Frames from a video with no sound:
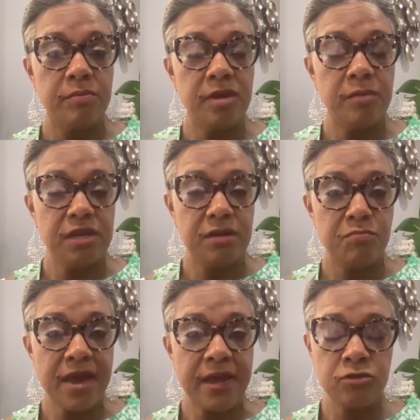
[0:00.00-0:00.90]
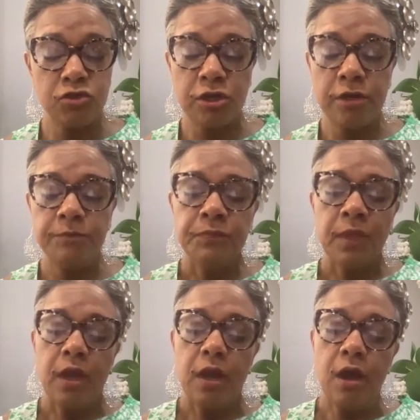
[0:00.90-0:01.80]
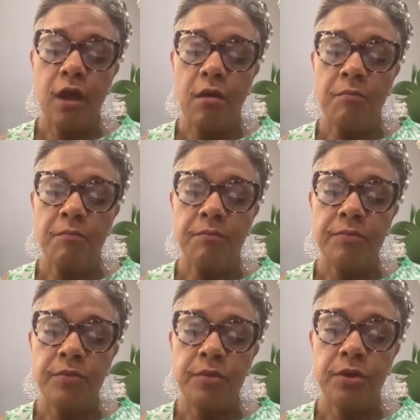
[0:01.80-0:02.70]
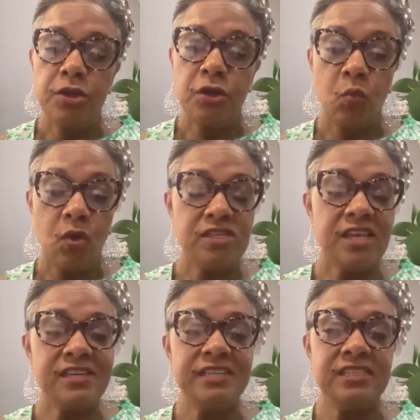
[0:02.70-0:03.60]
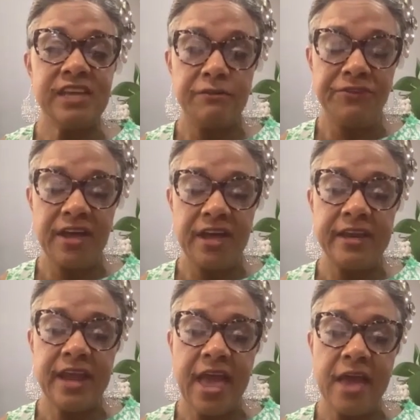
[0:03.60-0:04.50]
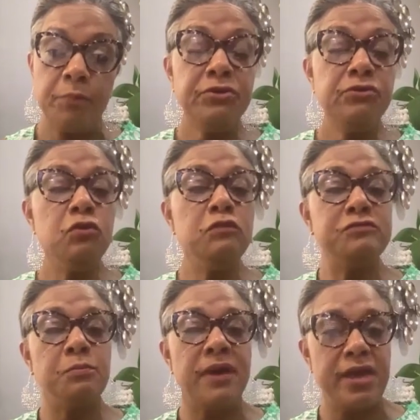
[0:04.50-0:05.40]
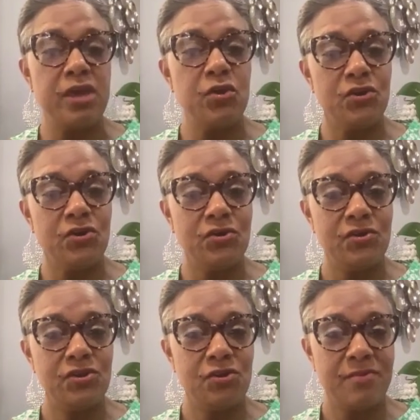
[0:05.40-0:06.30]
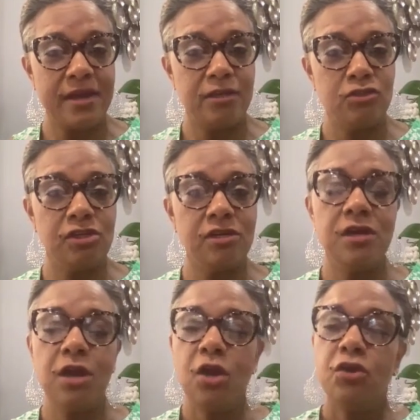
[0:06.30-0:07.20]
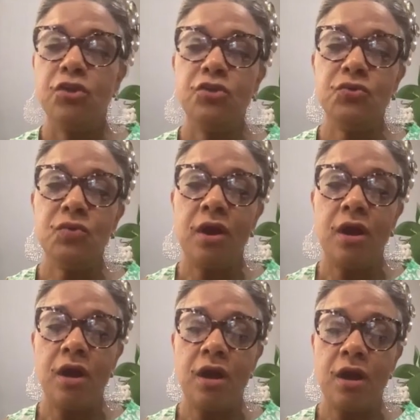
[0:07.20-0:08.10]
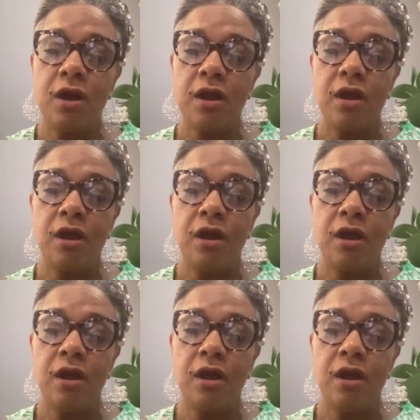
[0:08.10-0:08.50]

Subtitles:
immediate manager, once that's identified and approved by your manager, you are